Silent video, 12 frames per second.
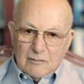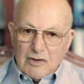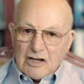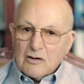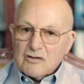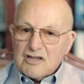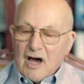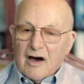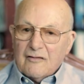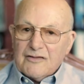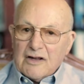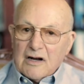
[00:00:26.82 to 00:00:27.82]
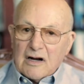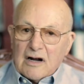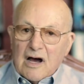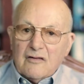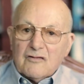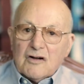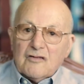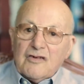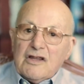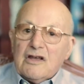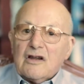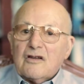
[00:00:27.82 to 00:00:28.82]
because after arrival,
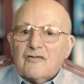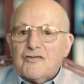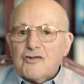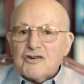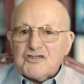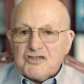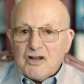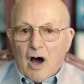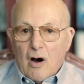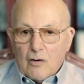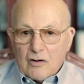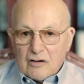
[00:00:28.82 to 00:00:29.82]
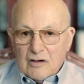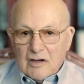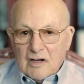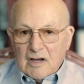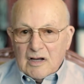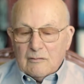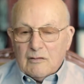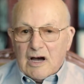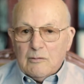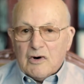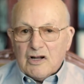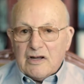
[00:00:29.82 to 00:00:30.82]
within the first hour,
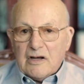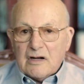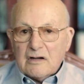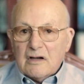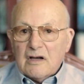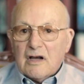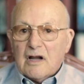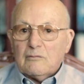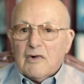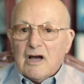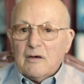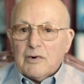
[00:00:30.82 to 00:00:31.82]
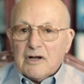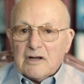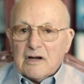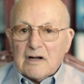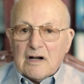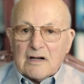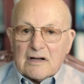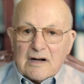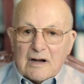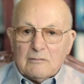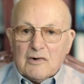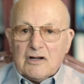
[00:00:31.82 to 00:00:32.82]
my mother and my paternal
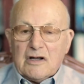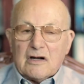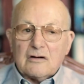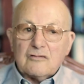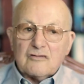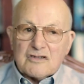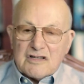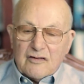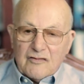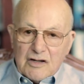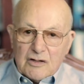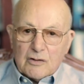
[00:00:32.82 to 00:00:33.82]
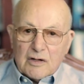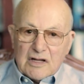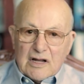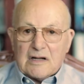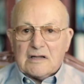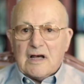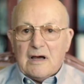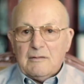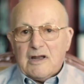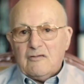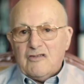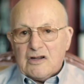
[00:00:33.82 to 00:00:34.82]
grandmother, who was a widow at that
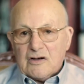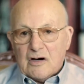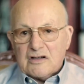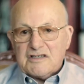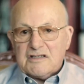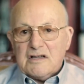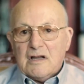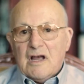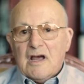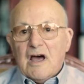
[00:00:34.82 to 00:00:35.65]
time and with us,